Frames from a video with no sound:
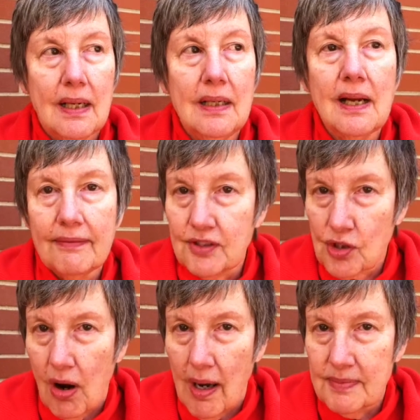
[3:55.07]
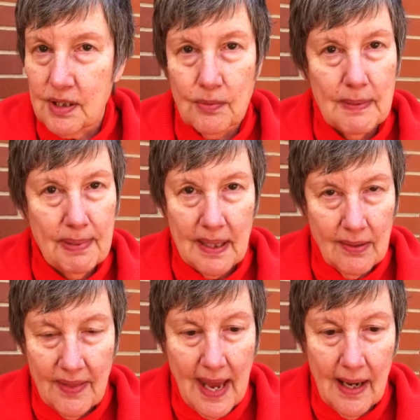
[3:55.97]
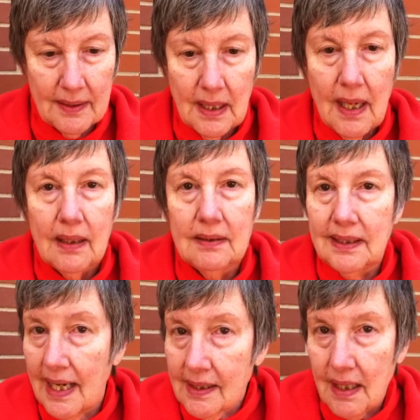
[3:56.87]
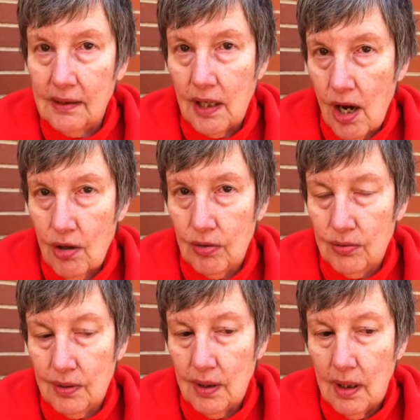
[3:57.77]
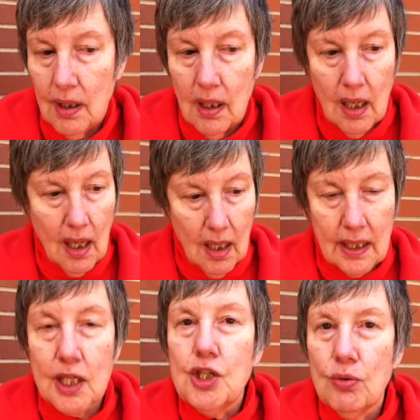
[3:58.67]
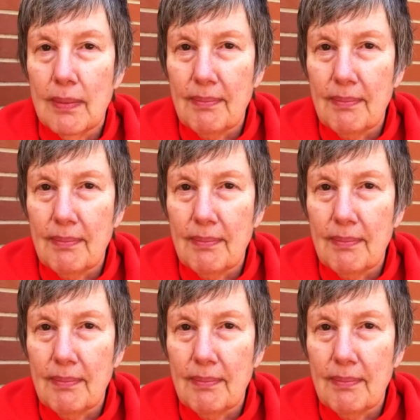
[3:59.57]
enough jobs to repair that. That alone, can you